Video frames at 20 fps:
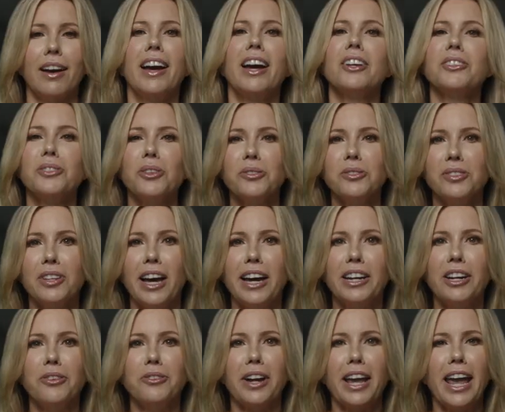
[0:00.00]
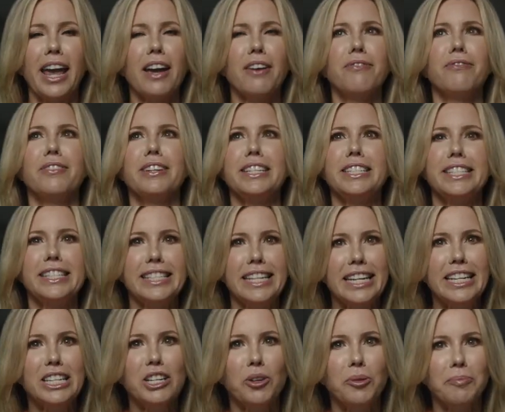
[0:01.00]
I also sought out every
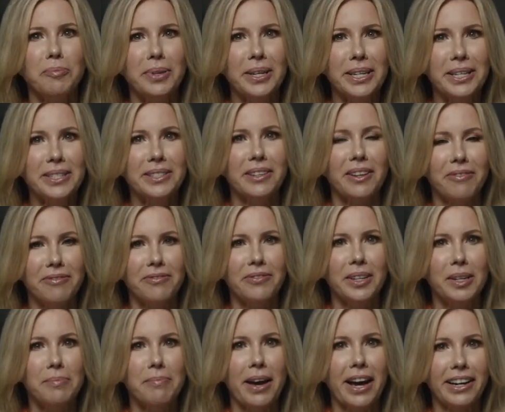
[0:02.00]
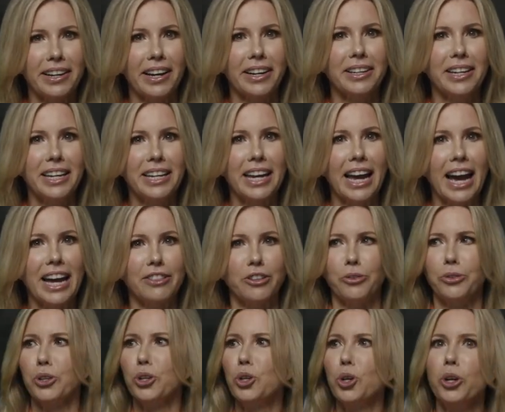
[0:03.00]
single piece of feedback I could
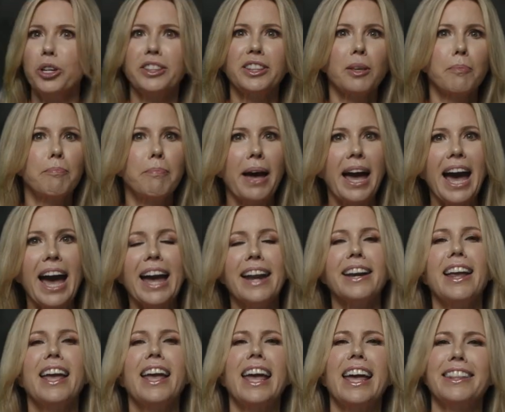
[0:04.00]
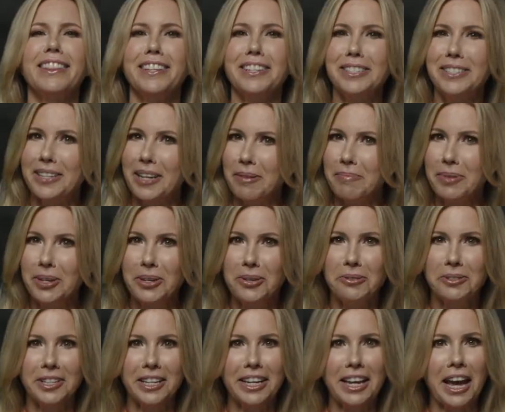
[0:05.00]
gather the good, the bad, and the
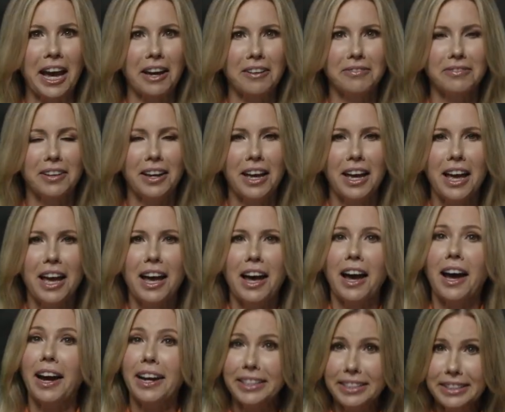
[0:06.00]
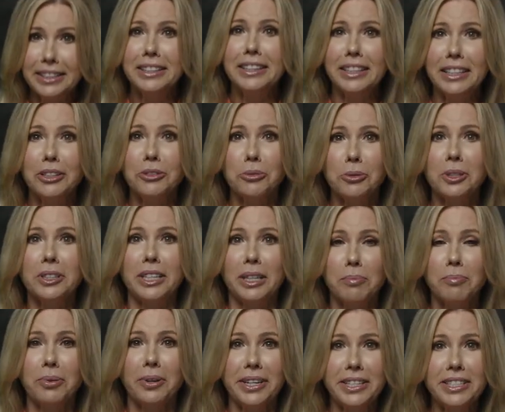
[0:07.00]
WTF. I'd literally
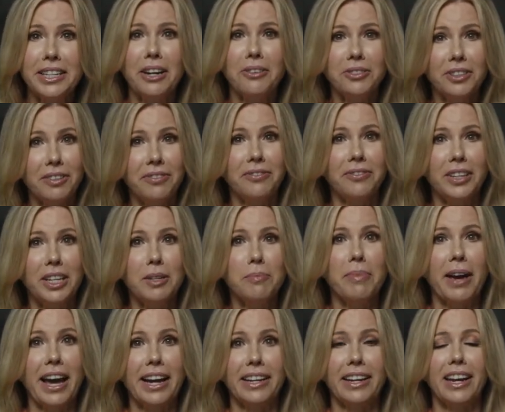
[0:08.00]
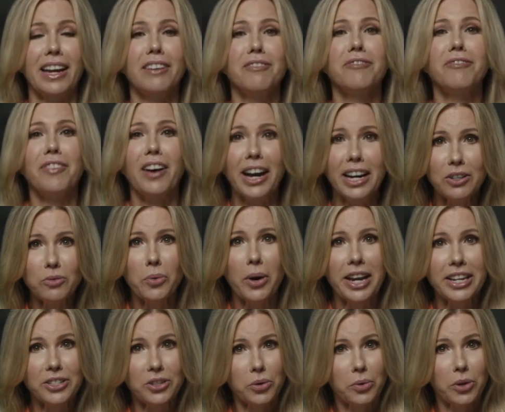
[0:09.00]
print out the feedback and find
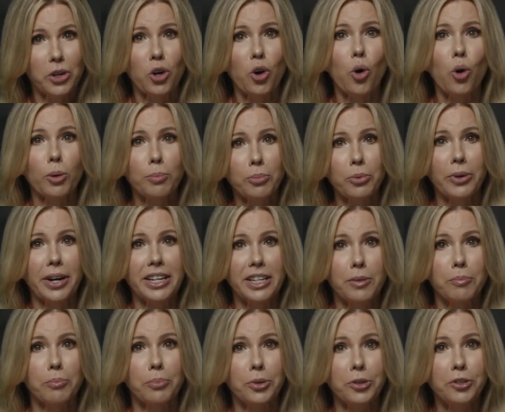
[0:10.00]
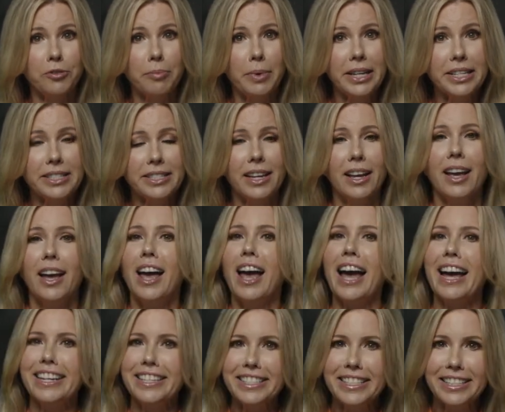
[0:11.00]
ways to incorporate improvements
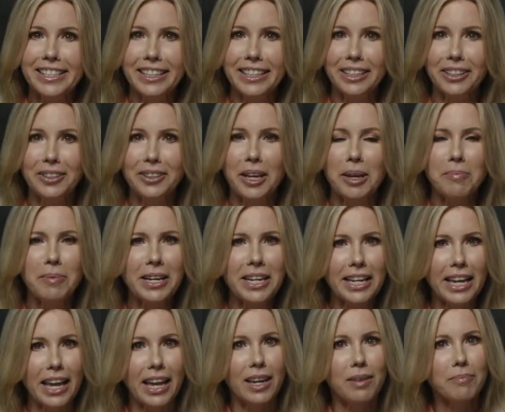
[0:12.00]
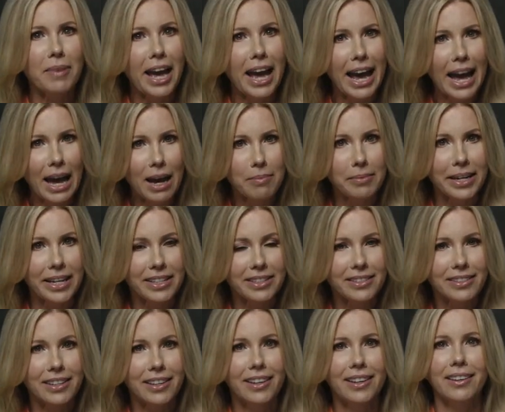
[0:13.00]
until they became habits.